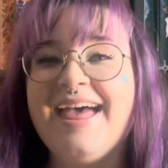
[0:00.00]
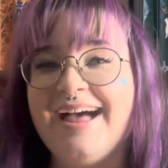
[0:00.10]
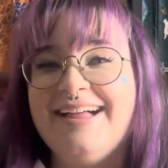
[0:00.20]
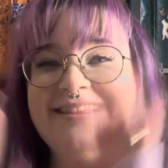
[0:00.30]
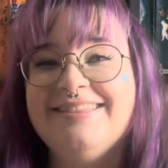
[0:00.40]

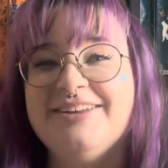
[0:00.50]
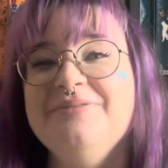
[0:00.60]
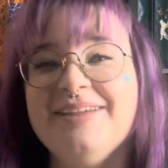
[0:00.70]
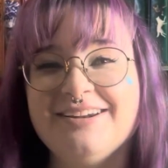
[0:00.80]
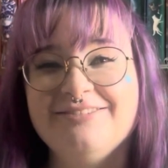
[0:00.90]
Hello
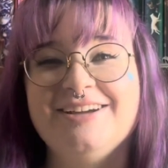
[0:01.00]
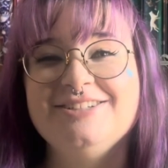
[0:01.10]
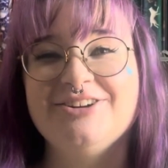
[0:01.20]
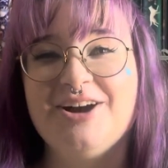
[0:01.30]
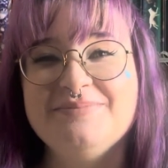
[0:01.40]
my little
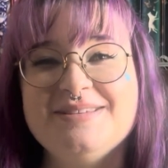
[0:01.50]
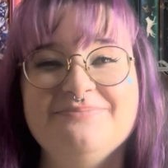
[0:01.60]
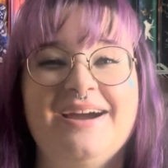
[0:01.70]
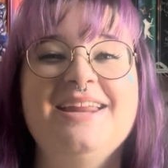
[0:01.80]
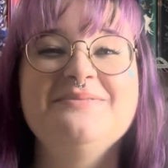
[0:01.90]
raindrops,
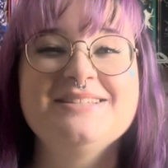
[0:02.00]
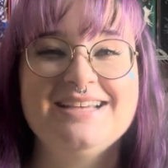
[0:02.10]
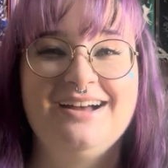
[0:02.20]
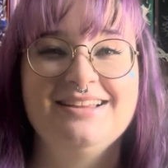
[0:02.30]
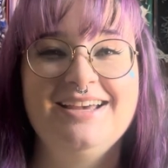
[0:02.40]
my name is
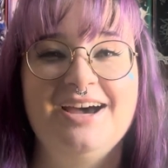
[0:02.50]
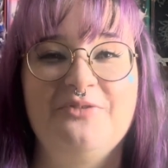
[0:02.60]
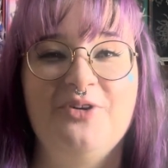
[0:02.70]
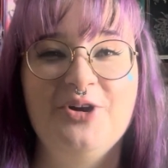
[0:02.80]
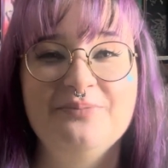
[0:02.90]
Allie and
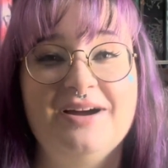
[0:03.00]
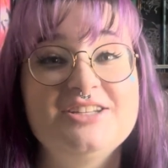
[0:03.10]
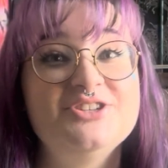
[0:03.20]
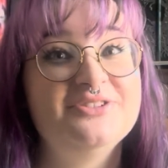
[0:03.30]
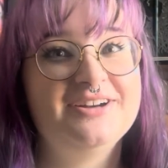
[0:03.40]
welcome back
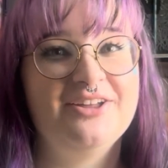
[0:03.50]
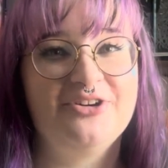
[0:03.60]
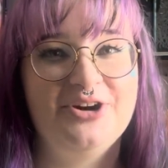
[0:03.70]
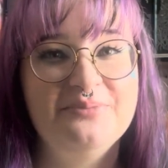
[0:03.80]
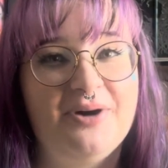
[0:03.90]
to
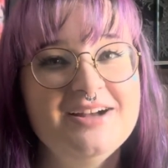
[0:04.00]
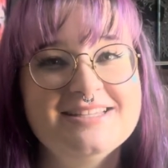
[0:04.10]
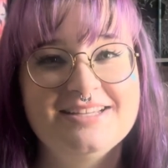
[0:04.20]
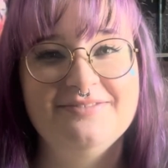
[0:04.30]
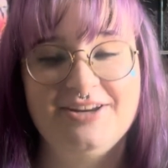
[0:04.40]
another
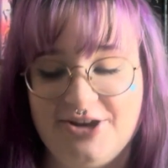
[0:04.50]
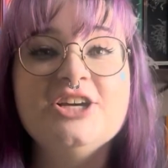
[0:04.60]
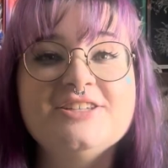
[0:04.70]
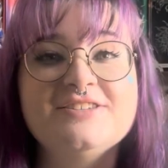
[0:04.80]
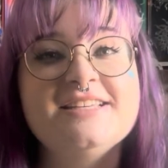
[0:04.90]
unboxing video.
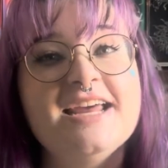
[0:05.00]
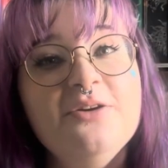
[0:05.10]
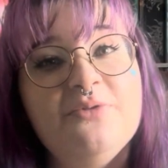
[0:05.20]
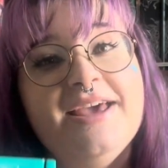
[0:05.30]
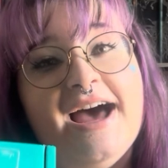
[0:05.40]
So today
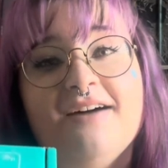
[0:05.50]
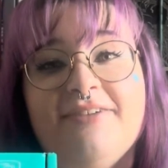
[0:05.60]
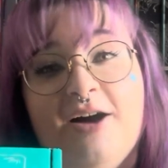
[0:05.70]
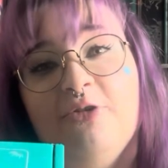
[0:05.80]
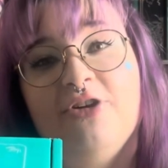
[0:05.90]
we have
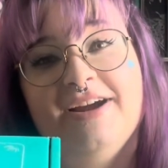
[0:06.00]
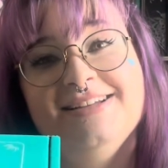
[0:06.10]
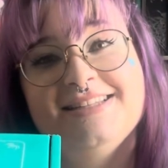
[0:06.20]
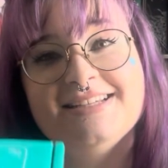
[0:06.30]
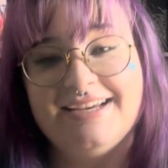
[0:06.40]

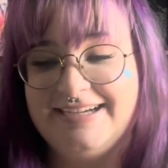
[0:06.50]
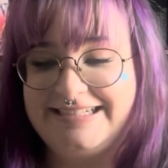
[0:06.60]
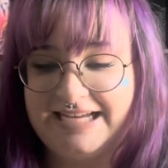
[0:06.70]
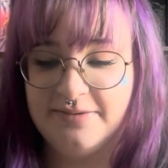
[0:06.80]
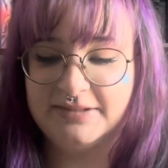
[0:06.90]
Owlcrate
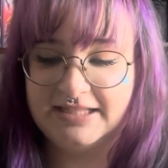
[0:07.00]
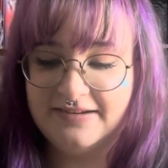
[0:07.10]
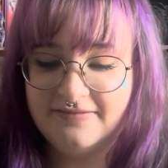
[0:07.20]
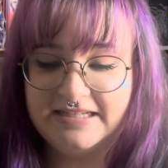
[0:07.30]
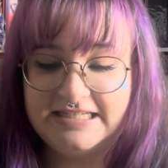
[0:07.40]
and I
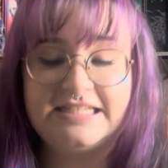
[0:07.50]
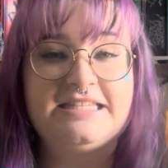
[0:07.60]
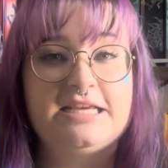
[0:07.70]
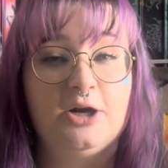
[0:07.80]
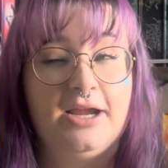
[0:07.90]
believe this
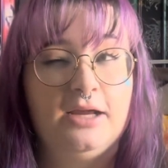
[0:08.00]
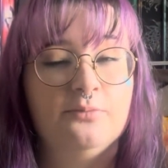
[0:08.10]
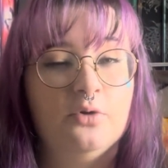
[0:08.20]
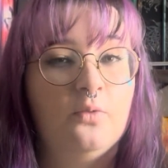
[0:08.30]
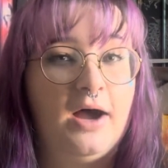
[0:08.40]
is their
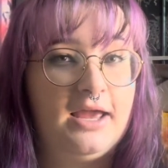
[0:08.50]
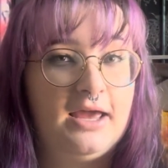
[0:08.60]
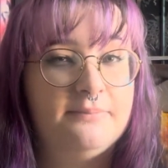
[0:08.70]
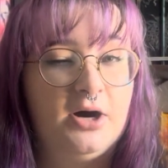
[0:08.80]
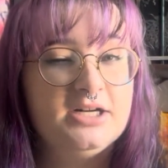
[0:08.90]
April
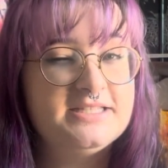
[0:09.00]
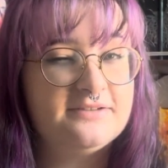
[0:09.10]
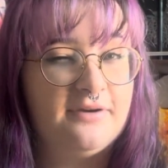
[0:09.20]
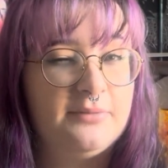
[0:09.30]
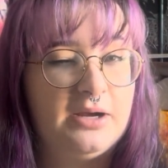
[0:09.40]
YA box
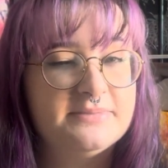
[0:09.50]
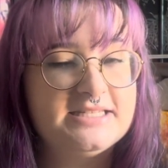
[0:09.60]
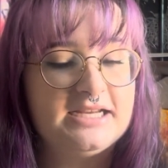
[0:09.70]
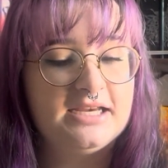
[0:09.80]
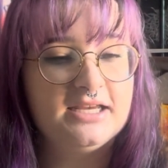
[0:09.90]
if I'm not
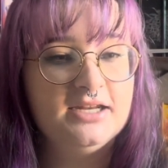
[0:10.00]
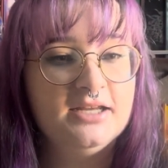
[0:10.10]
mistaken.